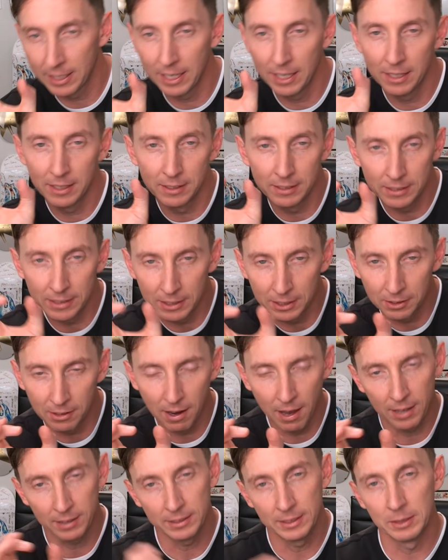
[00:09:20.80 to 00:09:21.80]
end is
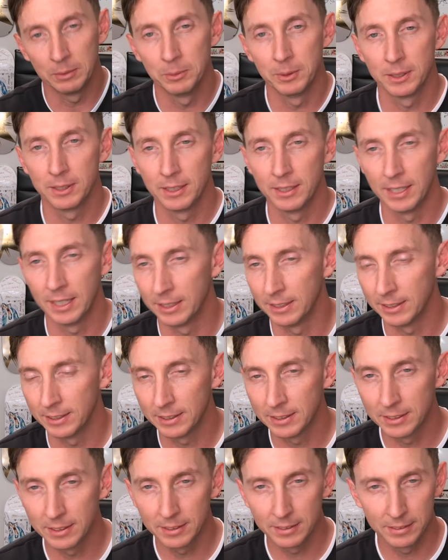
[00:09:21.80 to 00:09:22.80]
interacting with the dentin.
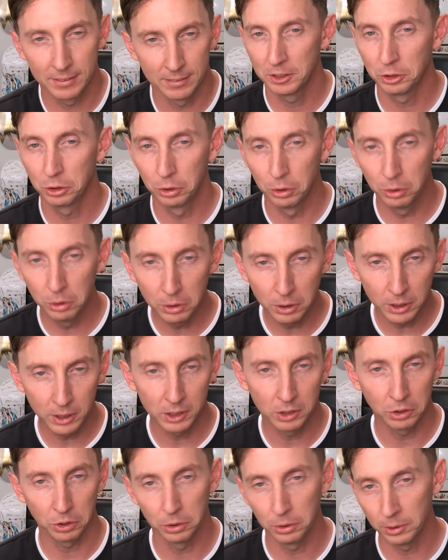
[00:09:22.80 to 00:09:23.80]
It's truly,
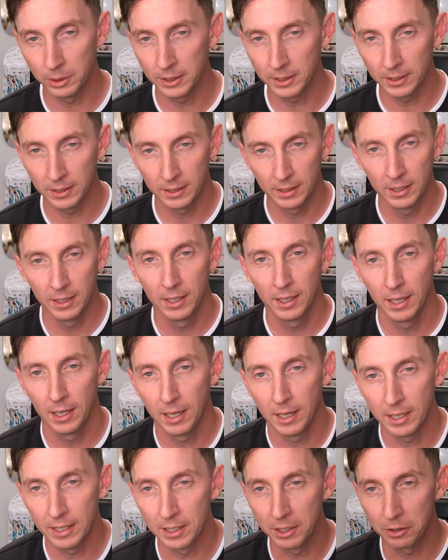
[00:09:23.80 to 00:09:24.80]
truly
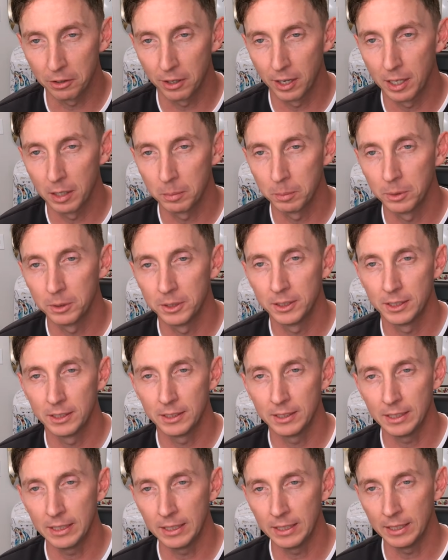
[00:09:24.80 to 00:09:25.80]
incredible to
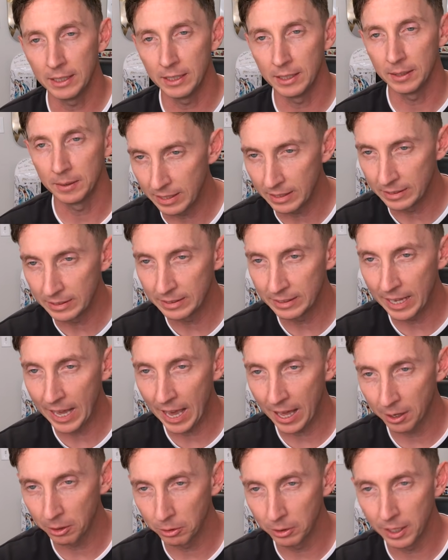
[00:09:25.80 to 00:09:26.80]
see these
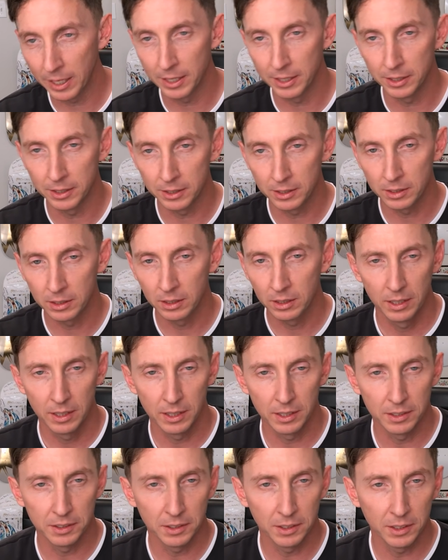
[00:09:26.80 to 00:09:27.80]
nano layers
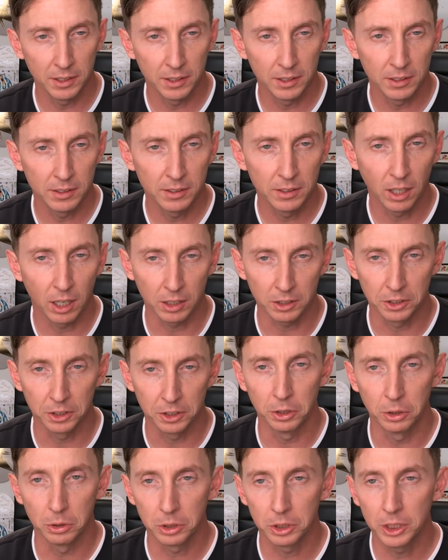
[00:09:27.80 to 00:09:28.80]
that Dr.
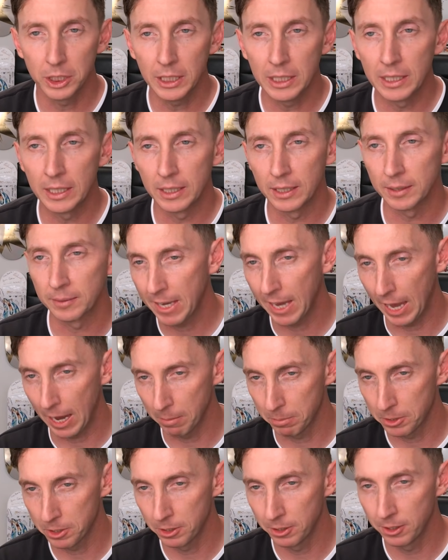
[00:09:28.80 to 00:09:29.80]
Yoshida
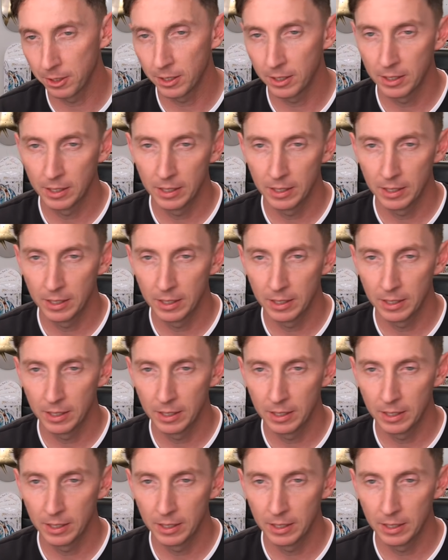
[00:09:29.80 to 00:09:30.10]
captured,